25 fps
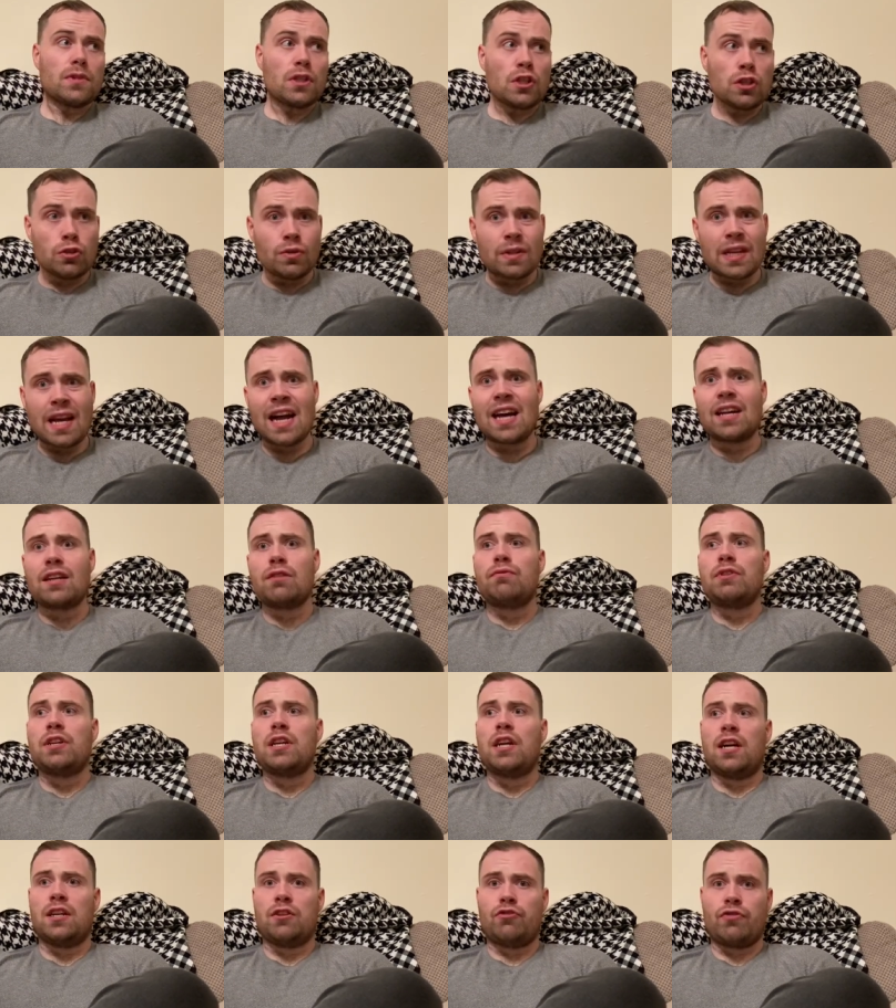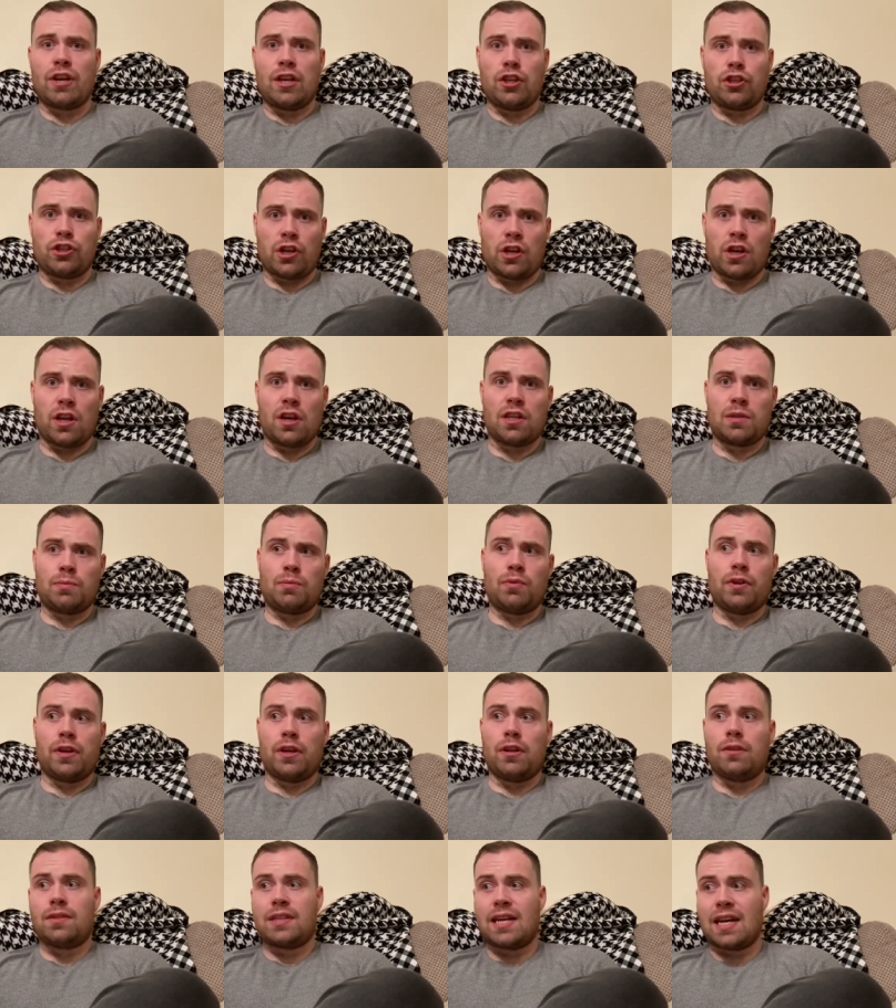who's had a rehydration clause put
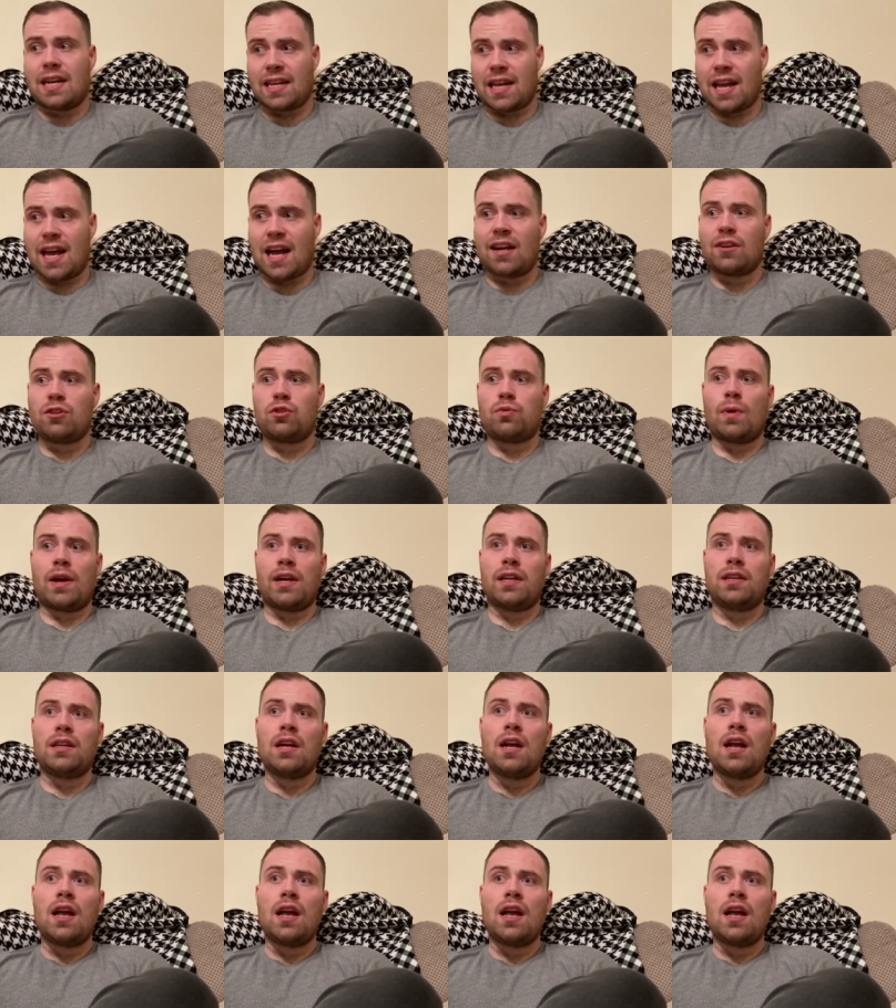in, who's had a catch weight,